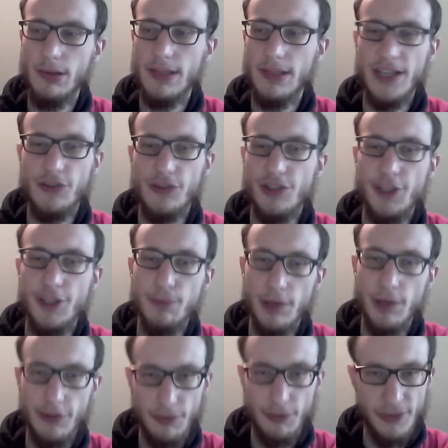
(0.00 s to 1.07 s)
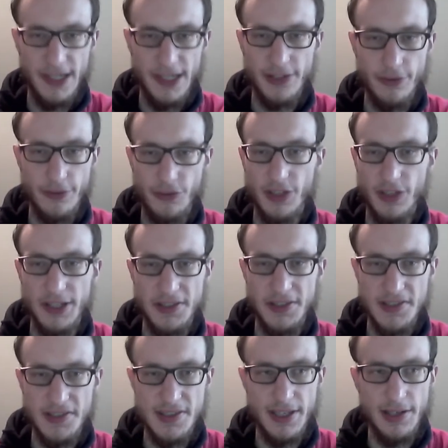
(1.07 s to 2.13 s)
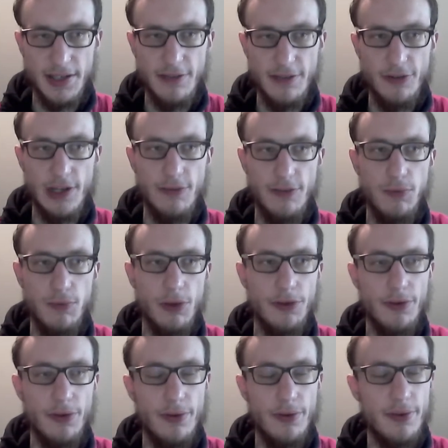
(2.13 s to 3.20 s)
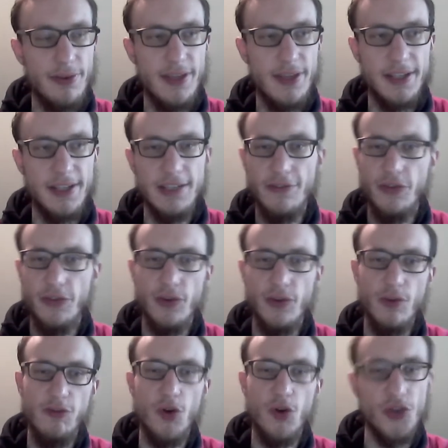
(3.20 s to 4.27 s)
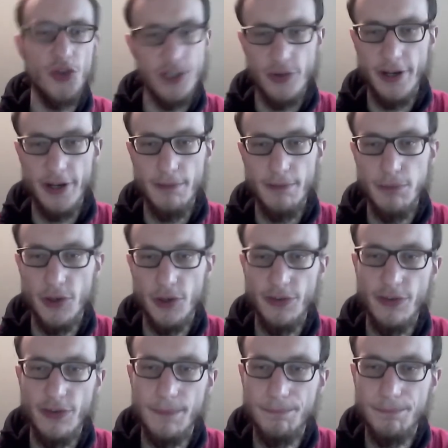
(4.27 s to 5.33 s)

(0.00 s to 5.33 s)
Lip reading: less credit points from the elective studies than if you have one that gives you 14 credit points.